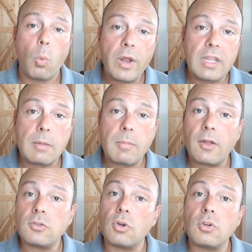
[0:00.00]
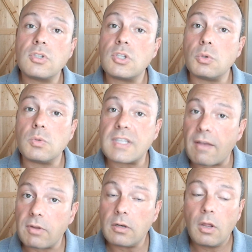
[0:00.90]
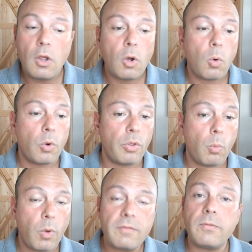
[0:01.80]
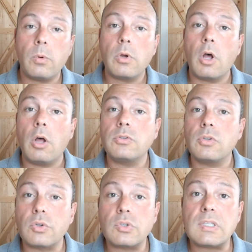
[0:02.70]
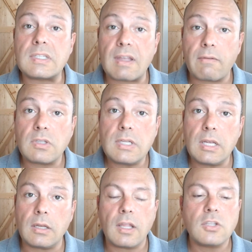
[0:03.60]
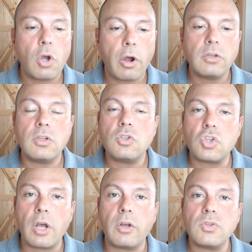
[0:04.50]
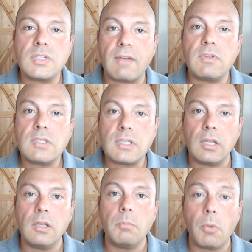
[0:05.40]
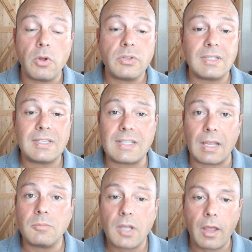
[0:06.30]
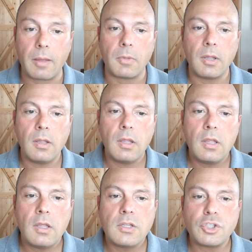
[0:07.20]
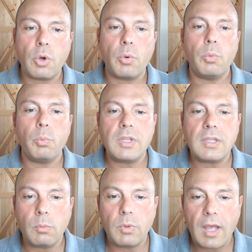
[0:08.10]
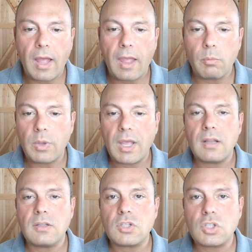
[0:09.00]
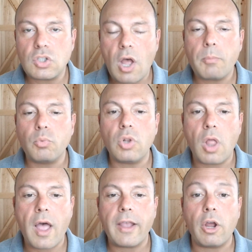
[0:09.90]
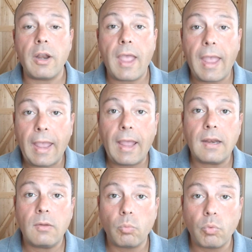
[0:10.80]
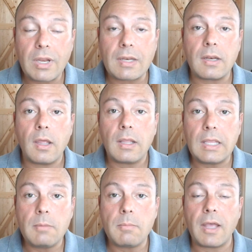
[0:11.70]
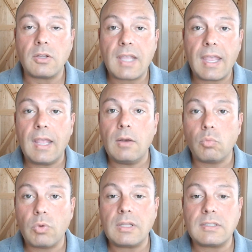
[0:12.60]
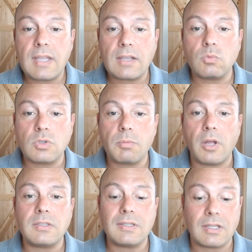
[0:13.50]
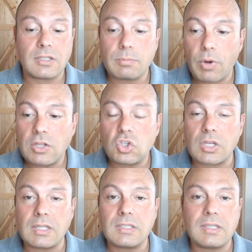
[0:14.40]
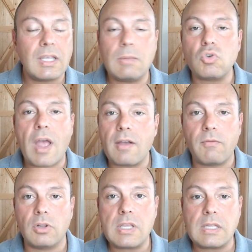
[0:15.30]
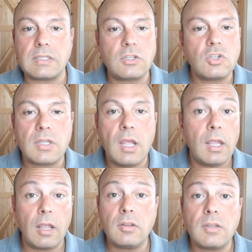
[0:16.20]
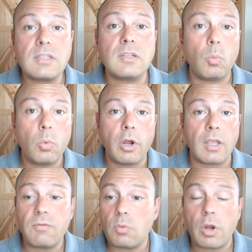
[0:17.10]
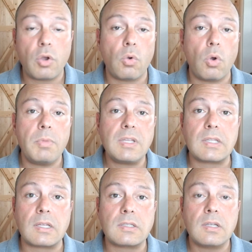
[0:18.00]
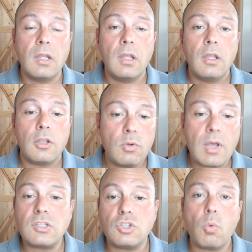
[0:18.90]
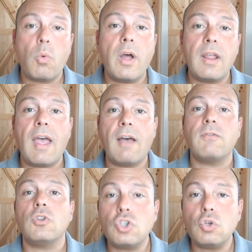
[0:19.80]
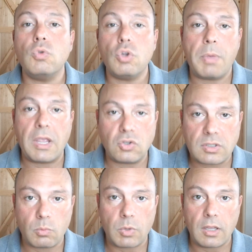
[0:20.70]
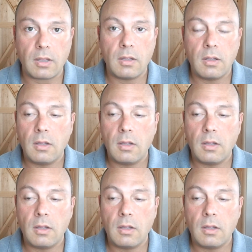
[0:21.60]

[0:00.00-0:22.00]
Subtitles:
one email turns to 7 or the one phone call turns to 17. It's hard to juggle 17 balls at the same time. So we got to stop relying on handwritten emails, handwritten text responses, and spreadsheets to keep track of our leads. It doesn't work if you want to grow a business. You guys don't want to have 2 new patients a week.